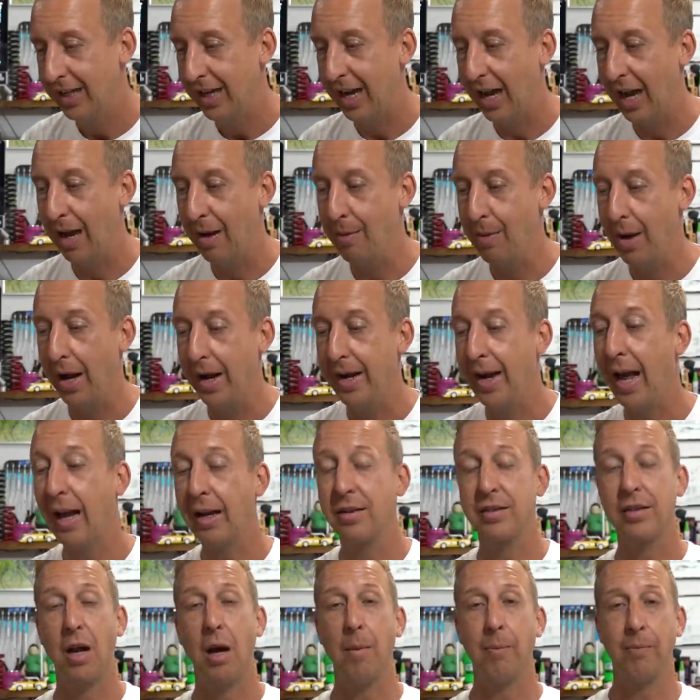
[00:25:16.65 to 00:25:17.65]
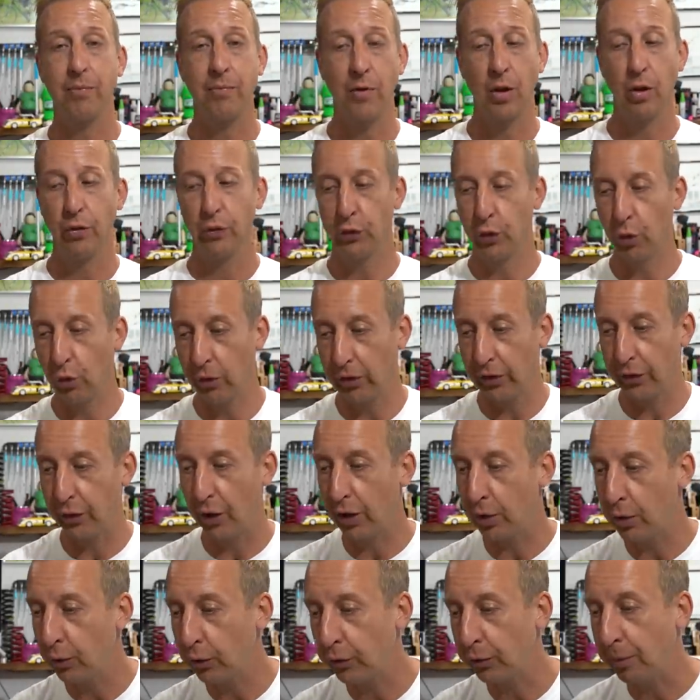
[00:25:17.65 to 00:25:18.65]
Next up, Tora
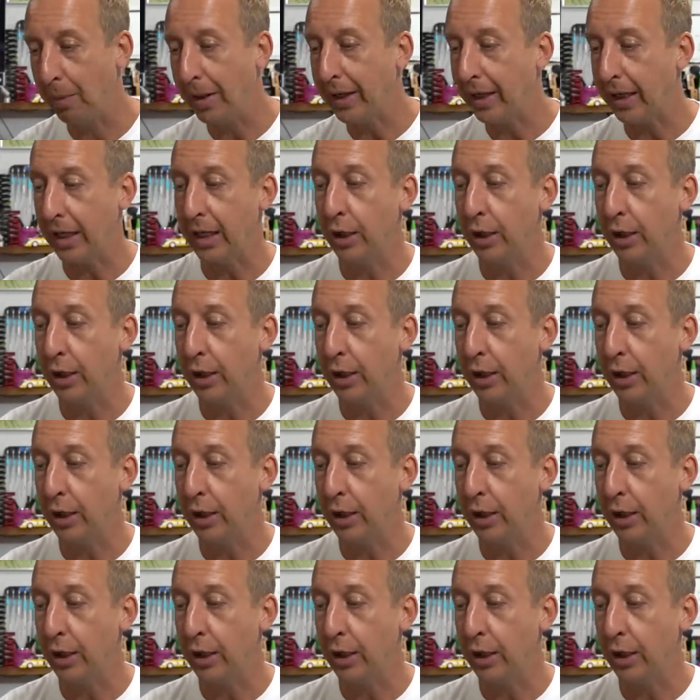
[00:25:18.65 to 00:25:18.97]
Cycles make